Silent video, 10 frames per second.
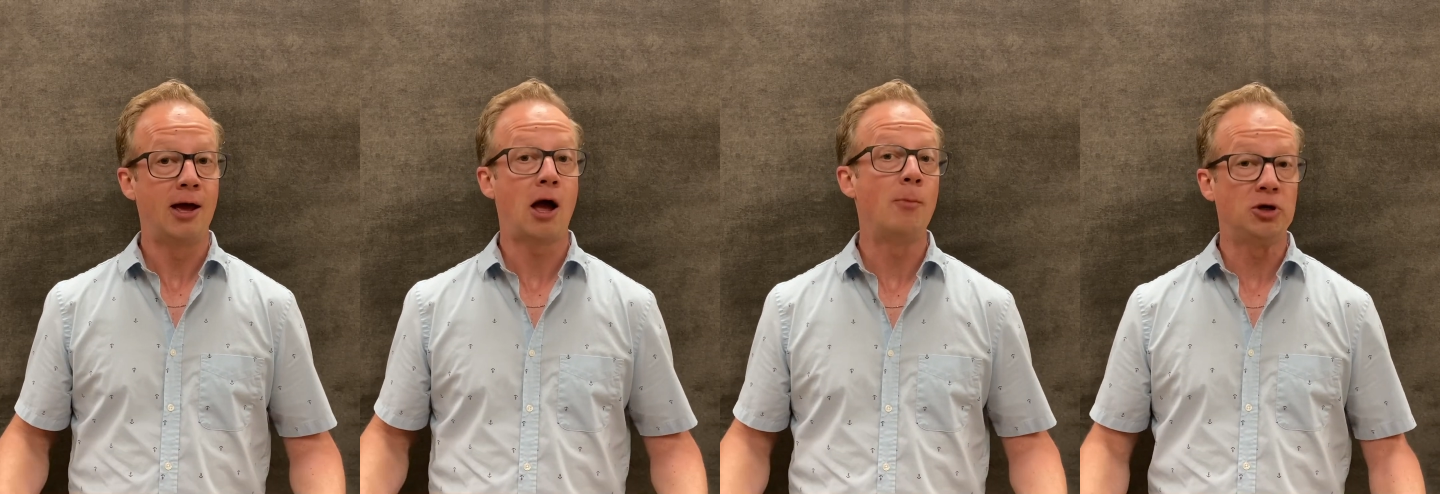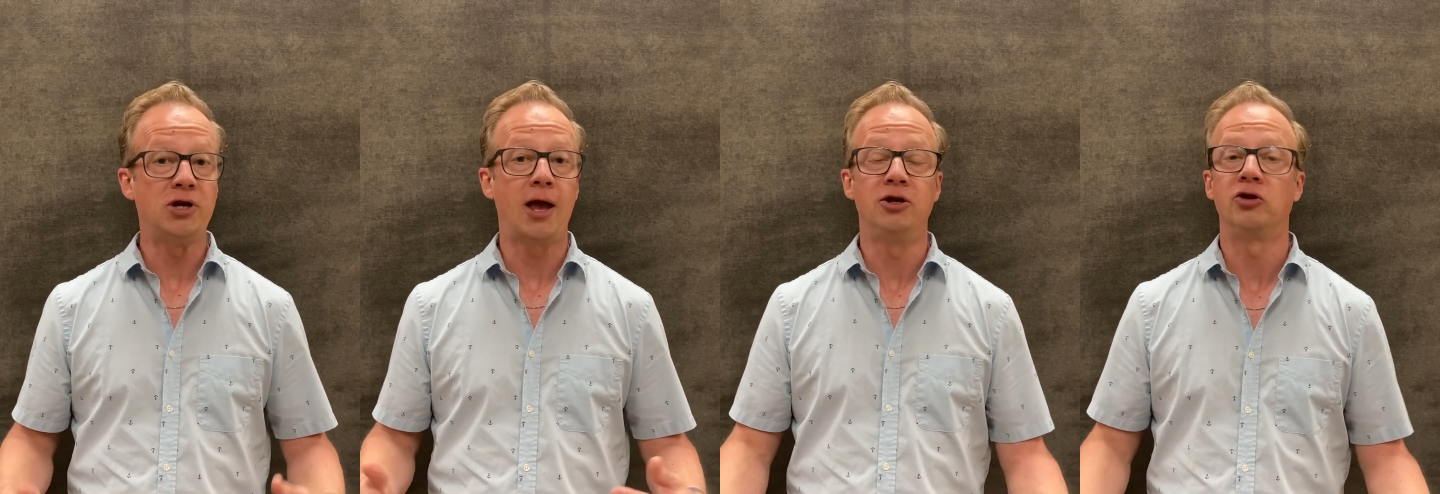how much
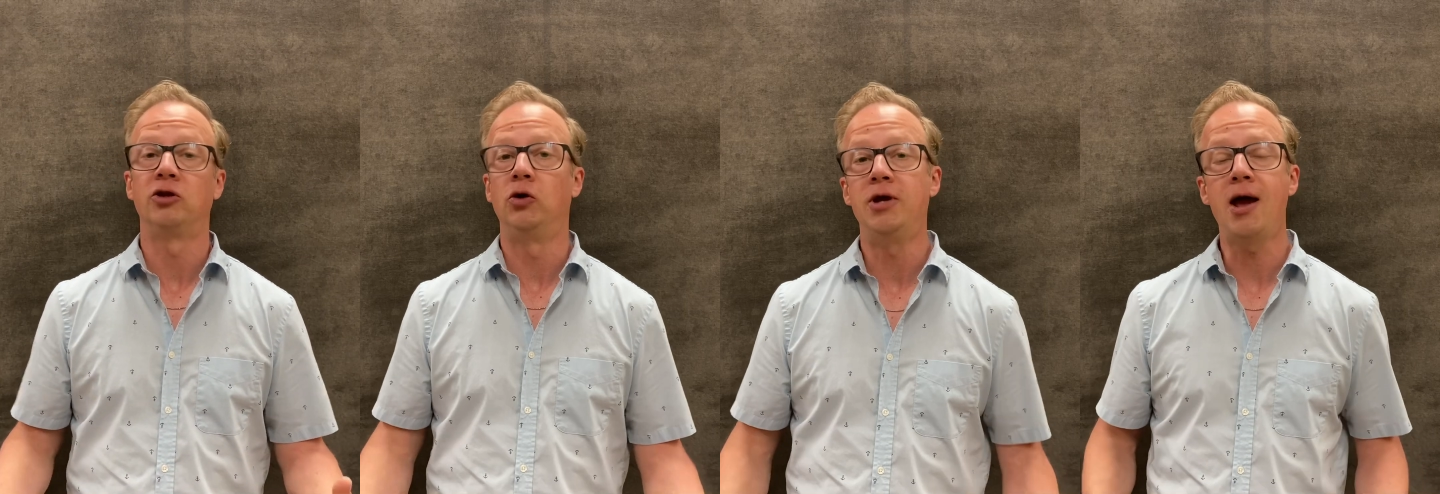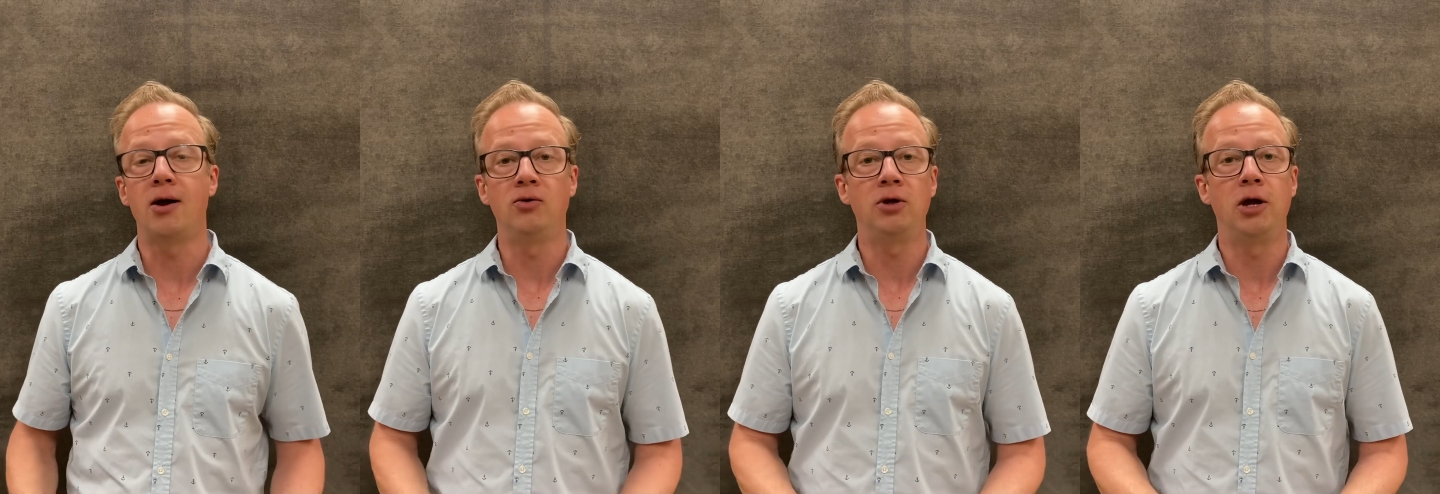I had to slow
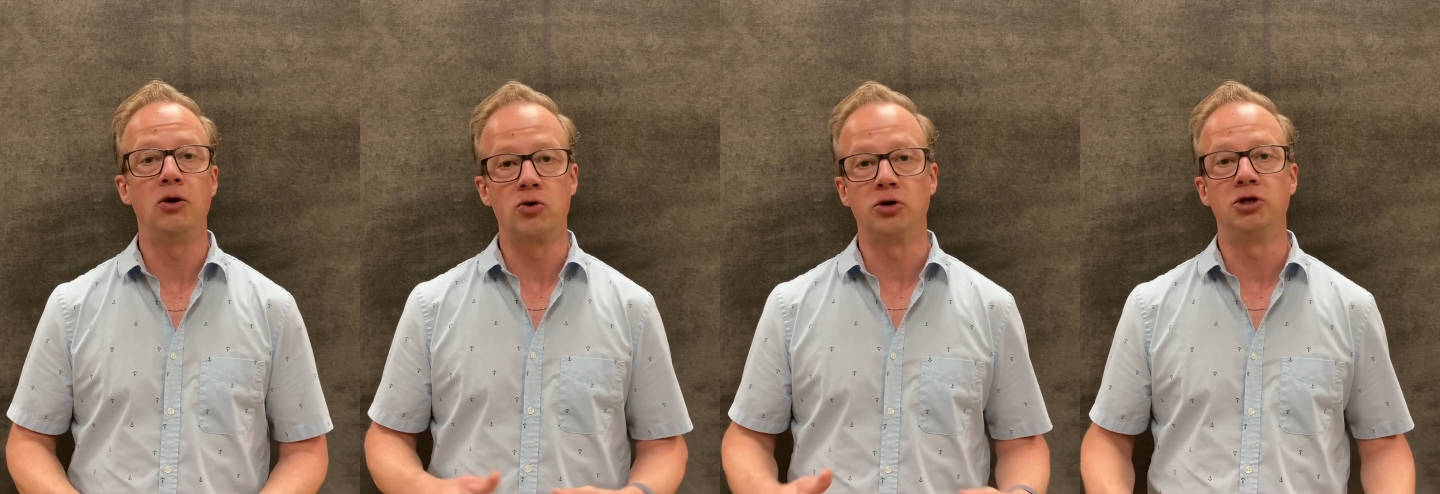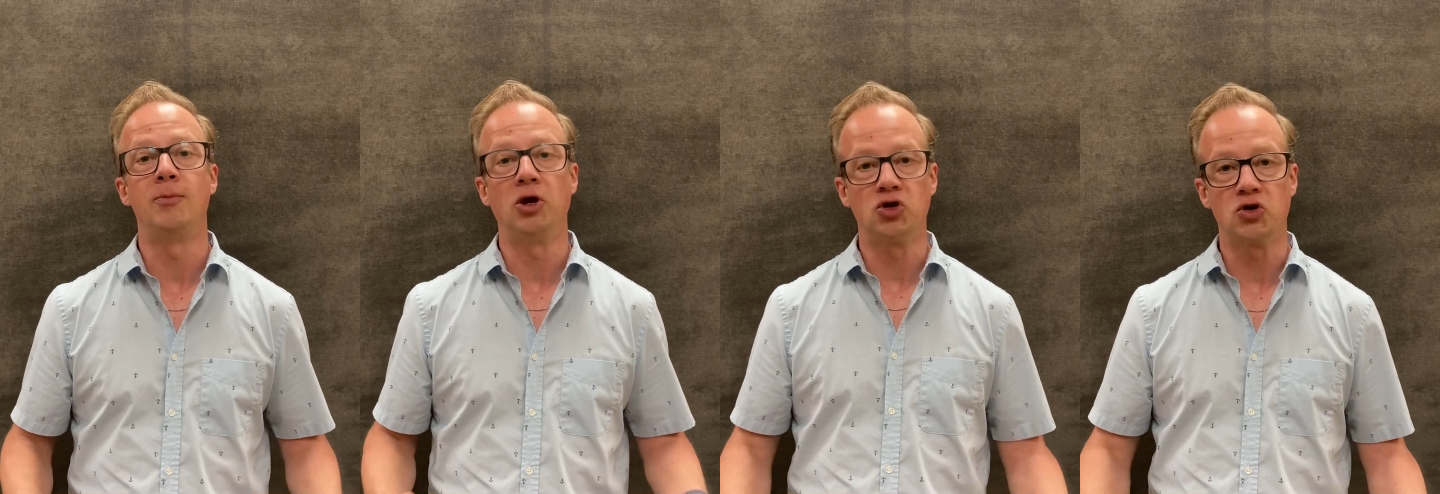down in order to
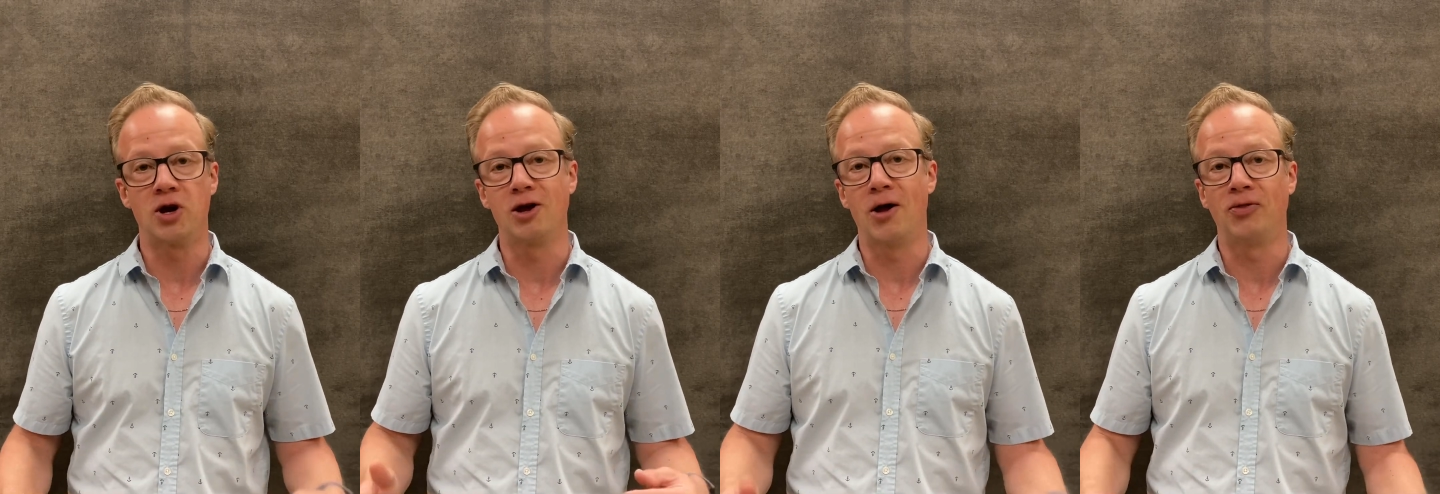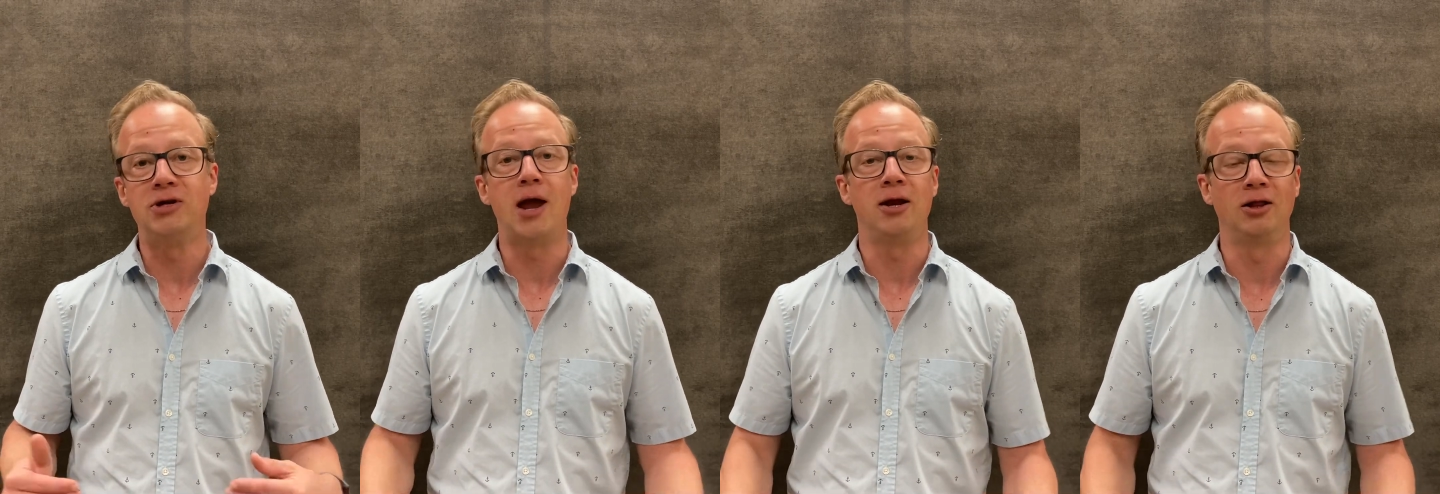make sure I got the
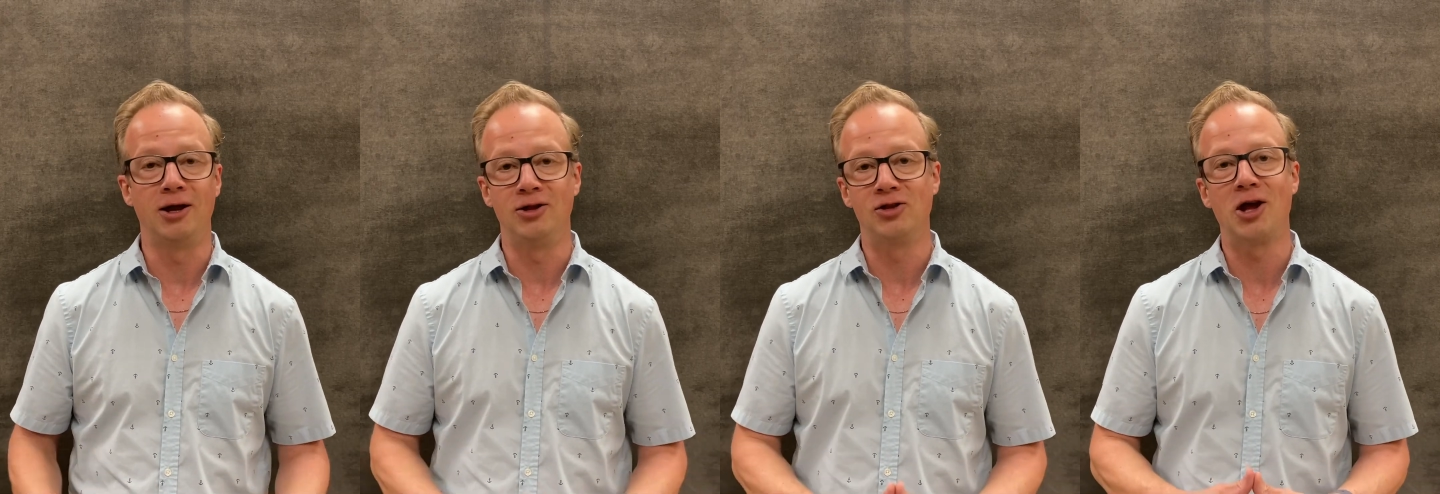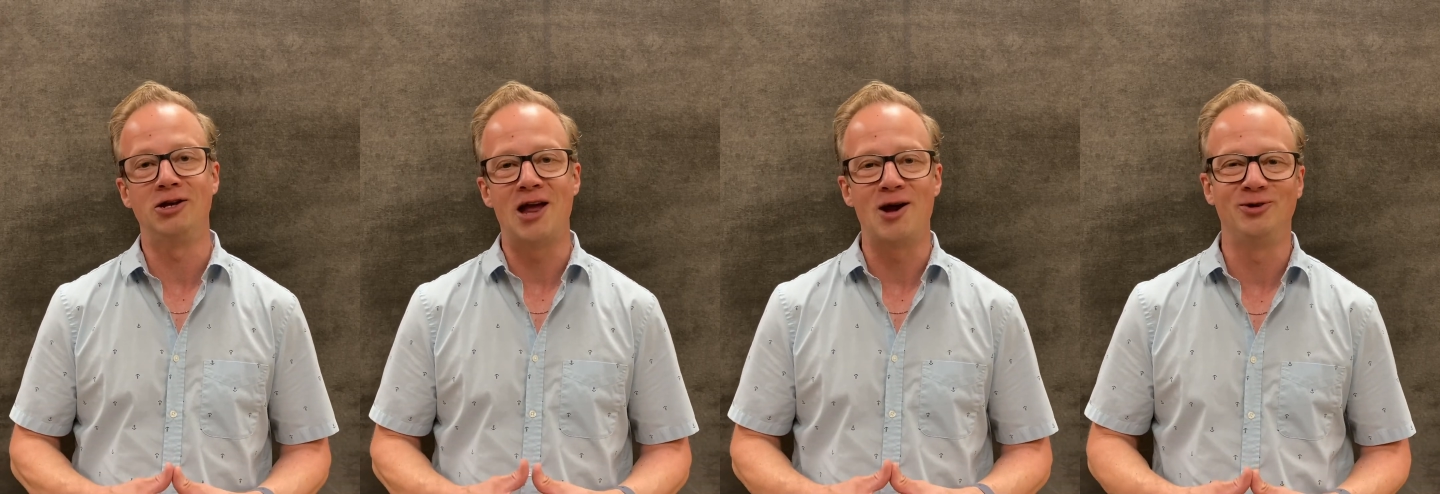dandelions
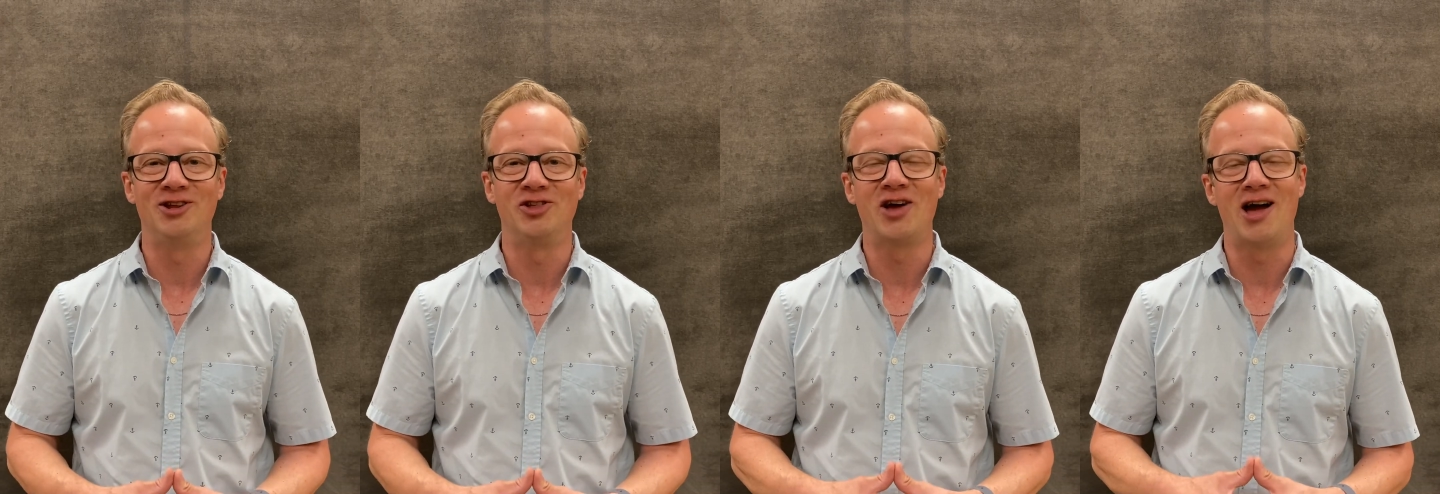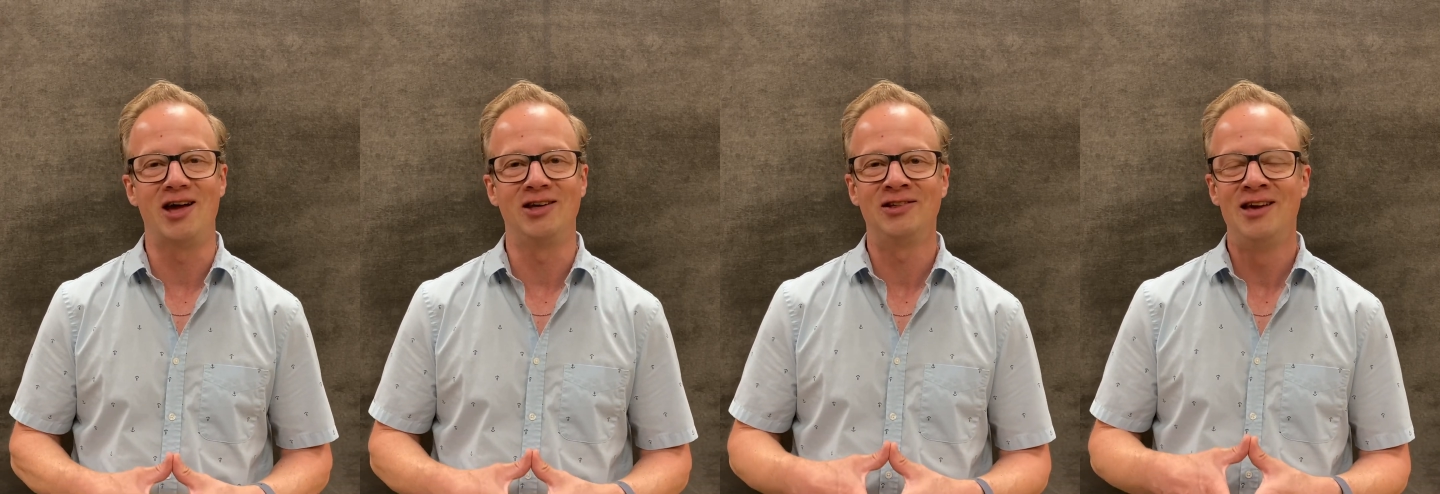cut down to
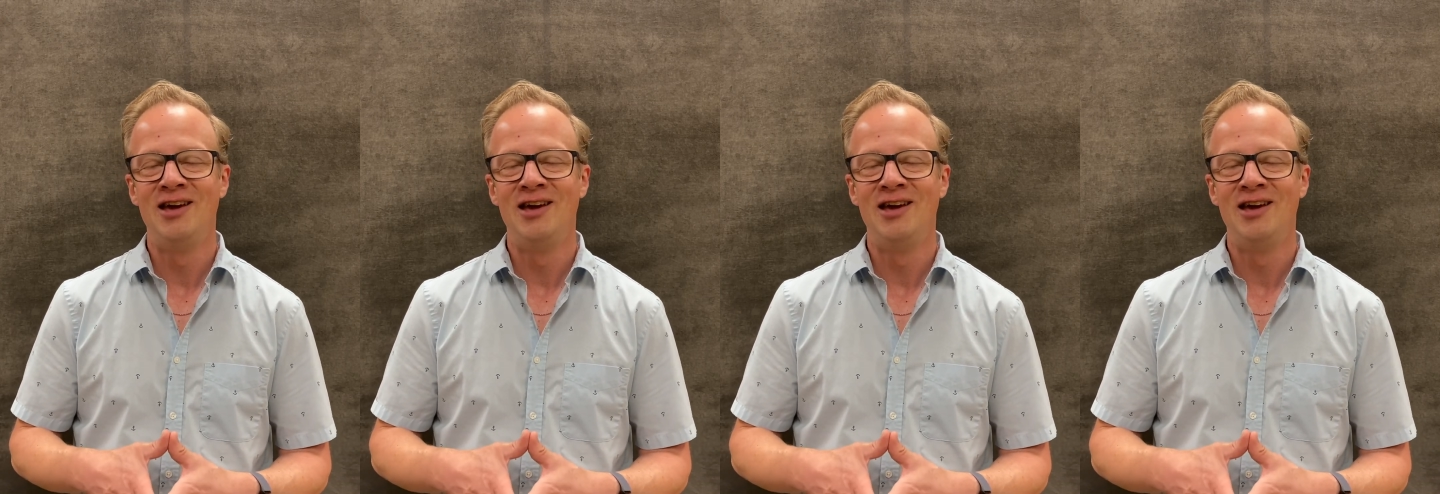size.